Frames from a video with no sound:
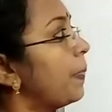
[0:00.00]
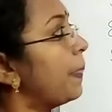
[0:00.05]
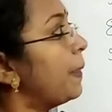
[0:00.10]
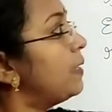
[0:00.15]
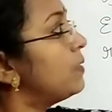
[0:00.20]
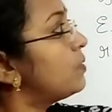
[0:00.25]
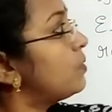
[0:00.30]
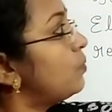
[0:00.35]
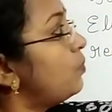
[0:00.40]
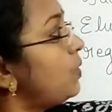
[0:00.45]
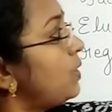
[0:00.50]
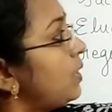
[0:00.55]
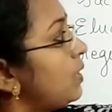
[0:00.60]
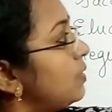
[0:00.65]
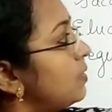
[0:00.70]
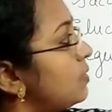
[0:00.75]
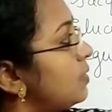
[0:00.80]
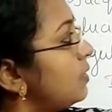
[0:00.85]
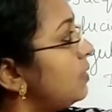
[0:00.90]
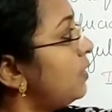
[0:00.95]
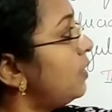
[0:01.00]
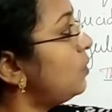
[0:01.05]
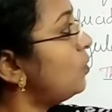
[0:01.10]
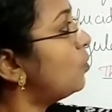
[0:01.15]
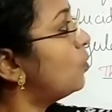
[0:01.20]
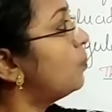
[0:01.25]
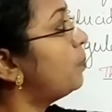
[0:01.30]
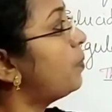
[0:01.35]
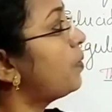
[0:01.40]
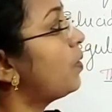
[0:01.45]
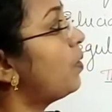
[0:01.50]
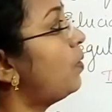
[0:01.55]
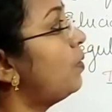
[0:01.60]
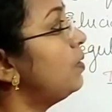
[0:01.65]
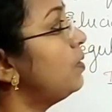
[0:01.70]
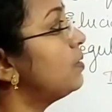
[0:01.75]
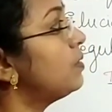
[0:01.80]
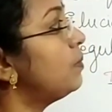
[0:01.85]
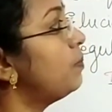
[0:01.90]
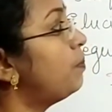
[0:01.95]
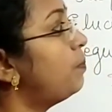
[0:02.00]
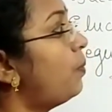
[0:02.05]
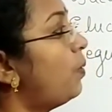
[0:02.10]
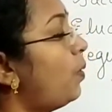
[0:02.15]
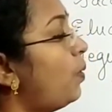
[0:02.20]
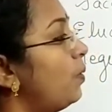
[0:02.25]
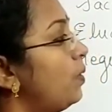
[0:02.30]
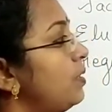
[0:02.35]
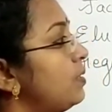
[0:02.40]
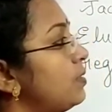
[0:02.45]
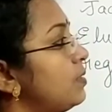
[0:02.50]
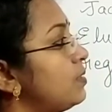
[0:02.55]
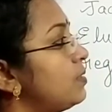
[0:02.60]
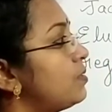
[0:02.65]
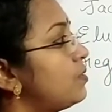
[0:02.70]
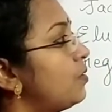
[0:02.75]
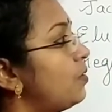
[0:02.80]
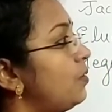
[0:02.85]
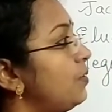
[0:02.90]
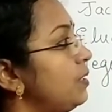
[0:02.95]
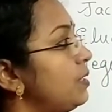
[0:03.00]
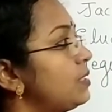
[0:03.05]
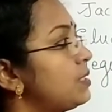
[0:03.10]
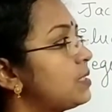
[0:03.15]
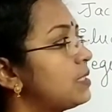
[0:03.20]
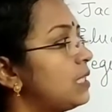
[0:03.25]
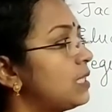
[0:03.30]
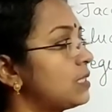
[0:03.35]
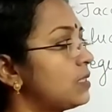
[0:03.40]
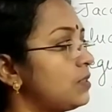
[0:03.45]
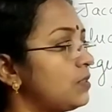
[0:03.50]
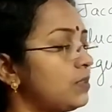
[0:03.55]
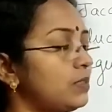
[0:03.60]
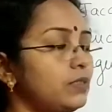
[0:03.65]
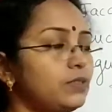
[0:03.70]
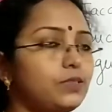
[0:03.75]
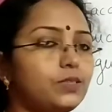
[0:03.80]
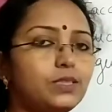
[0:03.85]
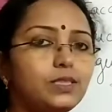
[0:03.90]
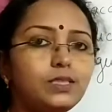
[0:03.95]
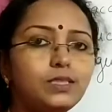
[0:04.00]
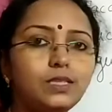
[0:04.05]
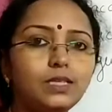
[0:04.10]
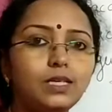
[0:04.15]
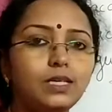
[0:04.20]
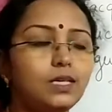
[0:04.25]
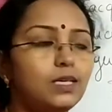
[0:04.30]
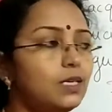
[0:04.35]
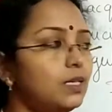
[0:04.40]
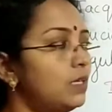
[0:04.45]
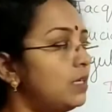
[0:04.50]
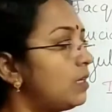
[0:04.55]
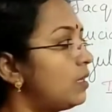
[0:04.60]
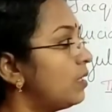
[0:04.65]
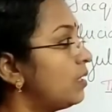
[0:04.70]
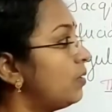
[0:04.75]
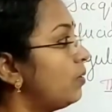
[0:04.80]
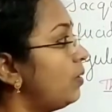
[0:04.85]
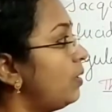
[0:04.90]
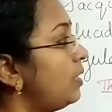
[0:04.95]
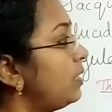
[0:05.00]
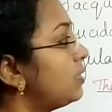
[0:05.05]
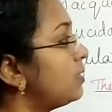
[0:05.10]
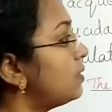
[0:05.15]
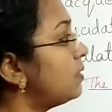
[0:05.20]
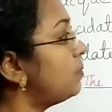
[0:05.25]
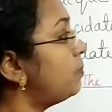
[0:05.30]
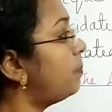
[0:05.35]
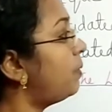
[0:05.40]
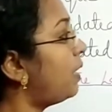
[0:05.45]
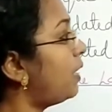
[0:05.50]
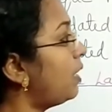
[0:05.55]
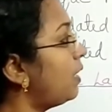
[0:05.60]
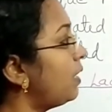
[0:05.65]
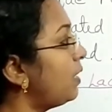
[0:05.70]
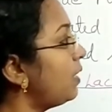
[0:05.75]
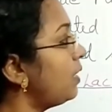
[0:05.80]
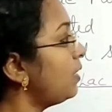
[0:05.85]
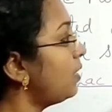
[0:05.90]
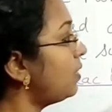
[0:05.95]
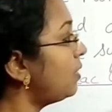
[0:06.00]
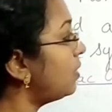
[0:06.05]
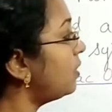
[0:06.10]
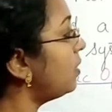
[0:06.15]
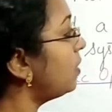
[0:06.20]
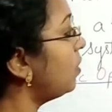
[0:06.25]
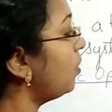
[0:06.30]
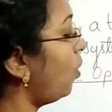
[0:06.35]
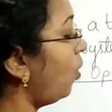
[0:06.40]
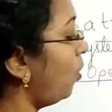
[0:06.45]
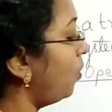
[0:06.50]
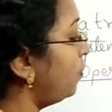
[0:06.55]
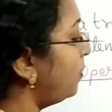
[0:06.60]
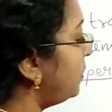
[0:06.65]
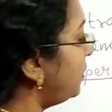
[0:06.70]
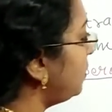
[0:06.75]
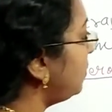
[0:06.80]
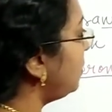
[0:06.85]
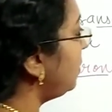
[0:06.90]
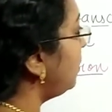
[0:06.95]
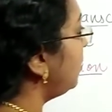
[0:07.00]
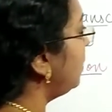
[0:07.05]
So we can say that operon is a polycistronic structural gene regulated by a common